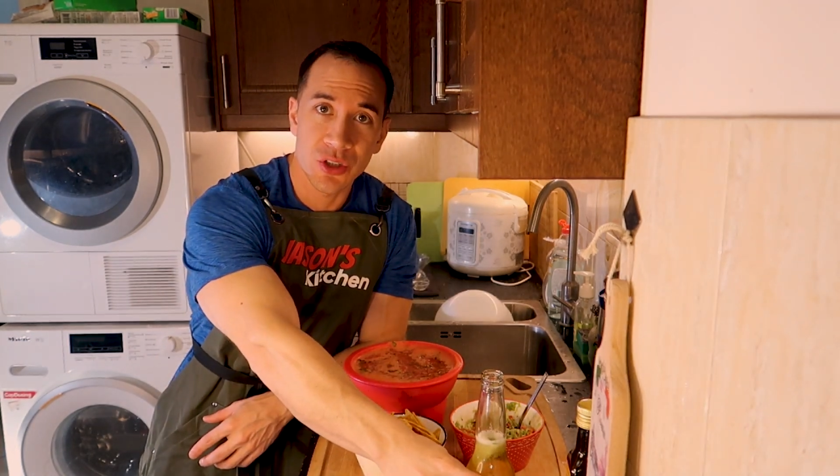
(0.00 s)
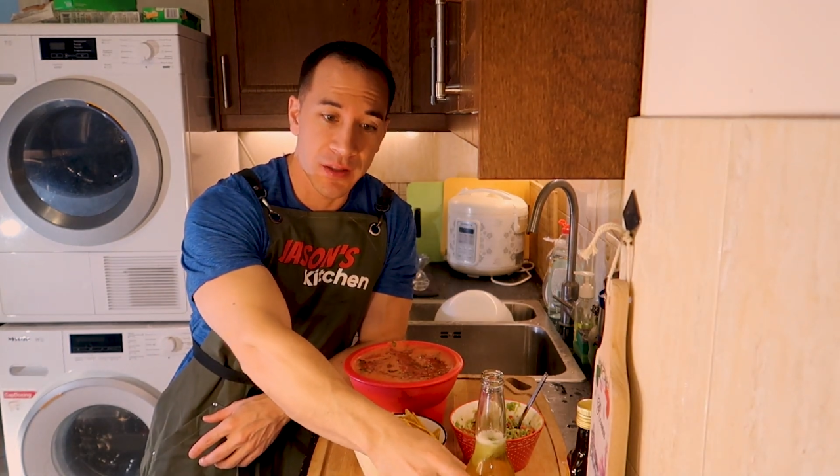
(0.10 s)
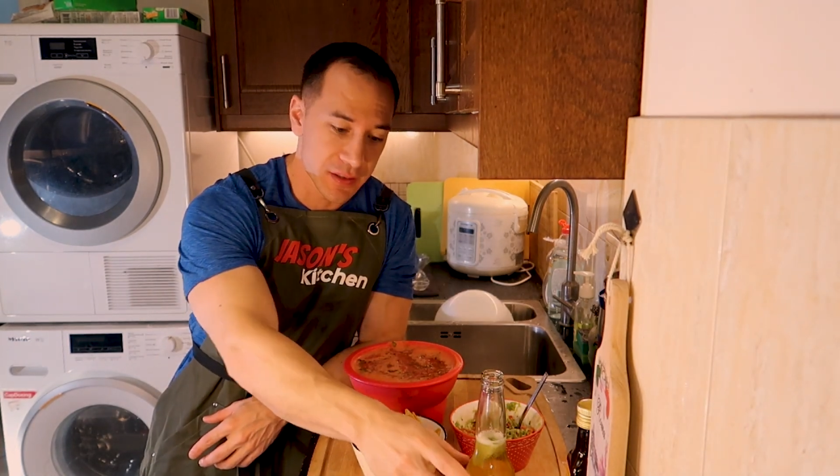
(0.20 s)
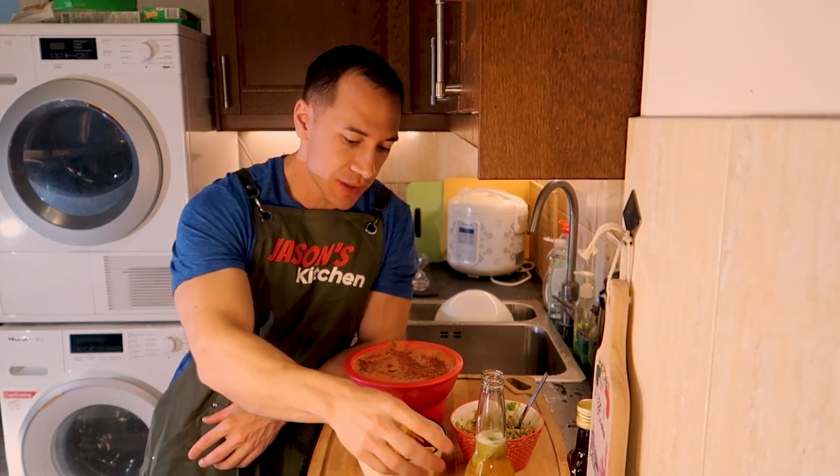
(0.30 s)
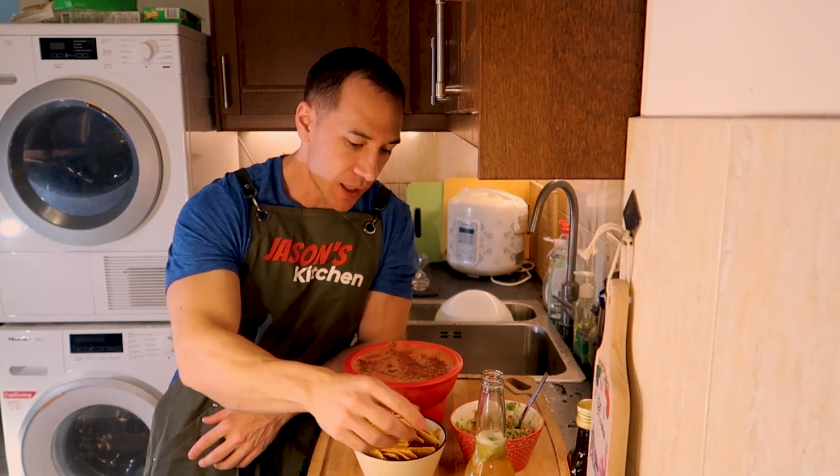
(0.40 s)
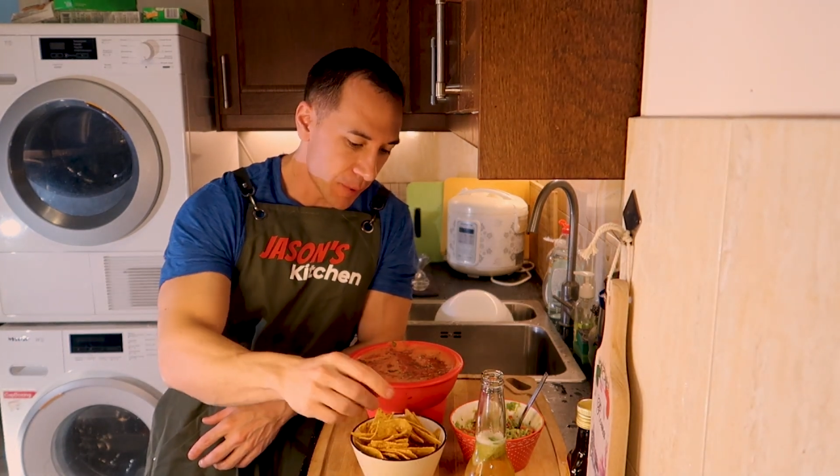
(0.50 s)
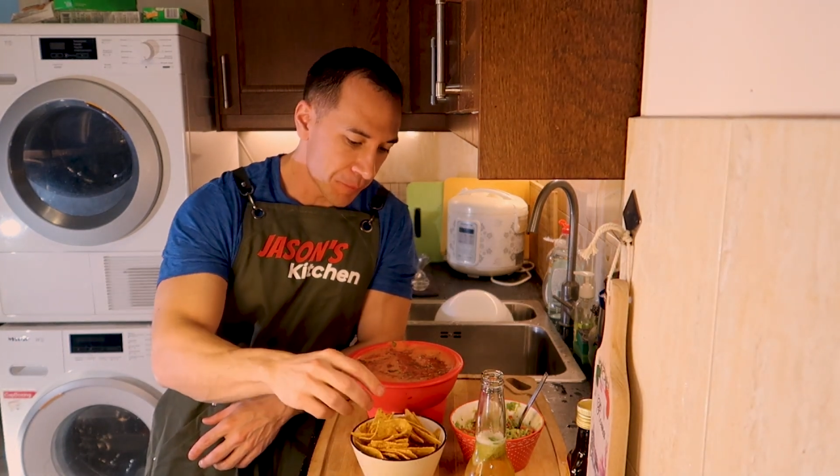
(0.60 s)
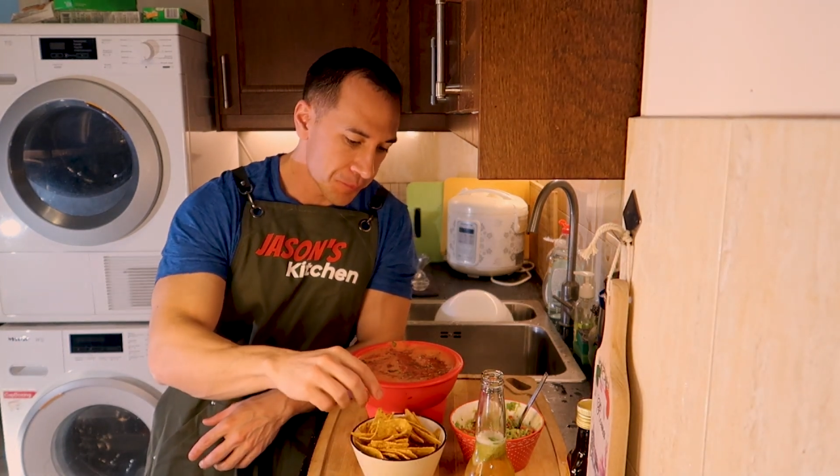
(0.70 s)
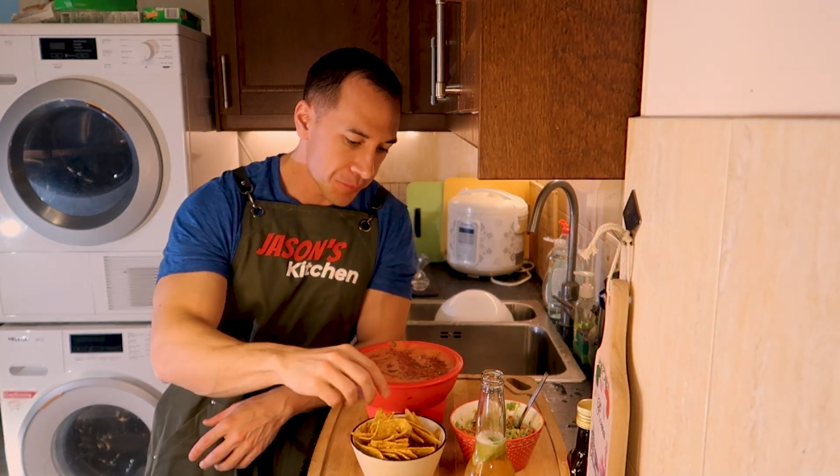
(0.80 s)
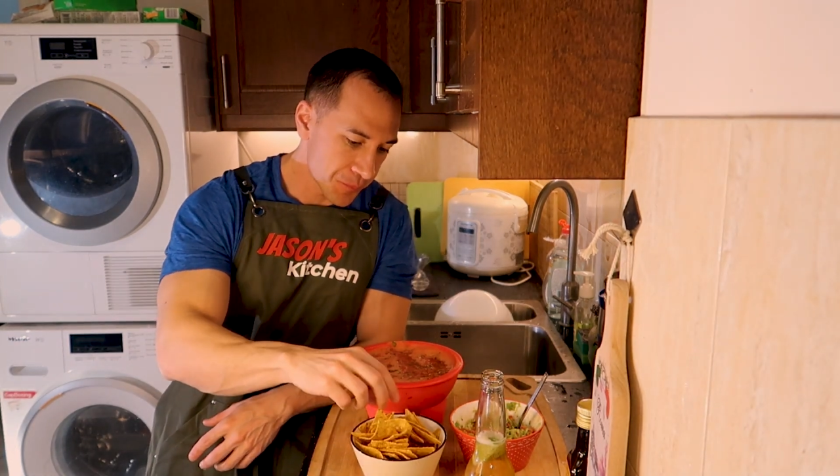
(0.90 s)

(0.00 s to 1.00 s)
try this out.